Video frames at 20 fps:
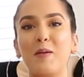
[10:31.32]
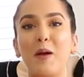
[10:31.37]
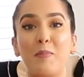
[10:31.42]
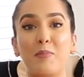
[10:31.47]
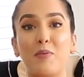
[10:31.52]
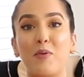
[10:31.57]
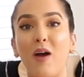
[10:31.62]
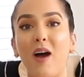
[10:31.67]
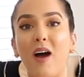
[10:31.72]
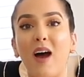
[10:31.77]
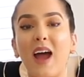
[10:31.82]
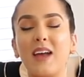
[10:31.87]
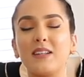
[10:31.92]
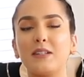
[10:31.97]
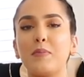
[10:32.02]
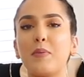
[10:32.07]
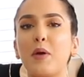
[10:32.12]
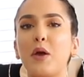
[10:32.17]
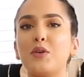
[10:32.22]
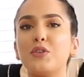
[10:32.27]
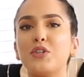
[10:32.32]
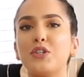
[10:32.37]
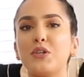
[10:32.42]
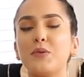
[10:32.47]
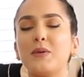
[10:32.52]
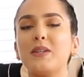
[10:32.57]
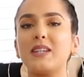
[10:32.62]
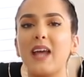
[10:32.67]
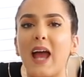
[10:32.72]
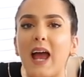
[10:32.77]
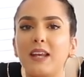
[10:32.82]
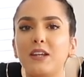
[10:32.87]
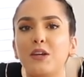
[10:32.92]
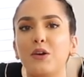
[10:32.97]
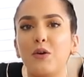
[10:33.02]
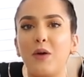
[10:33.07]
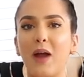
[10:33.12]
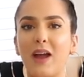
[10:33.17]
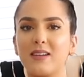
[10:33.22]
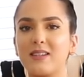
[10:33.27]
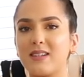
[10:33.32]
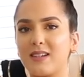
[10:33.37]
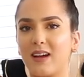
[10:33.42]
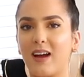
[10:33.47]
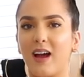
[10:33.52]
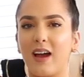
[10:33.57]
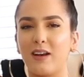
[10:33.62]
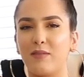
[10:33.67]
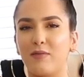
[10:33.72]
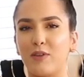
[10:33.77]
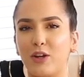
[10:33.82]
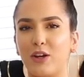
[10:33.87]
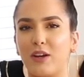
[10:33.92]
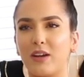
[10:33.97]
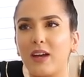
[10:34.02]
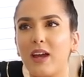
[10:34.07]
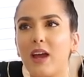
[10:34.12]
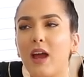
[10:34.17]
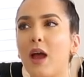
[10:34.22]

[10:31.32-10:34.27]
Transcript: a bra, as opposed to a Tanya or Esther kind of look.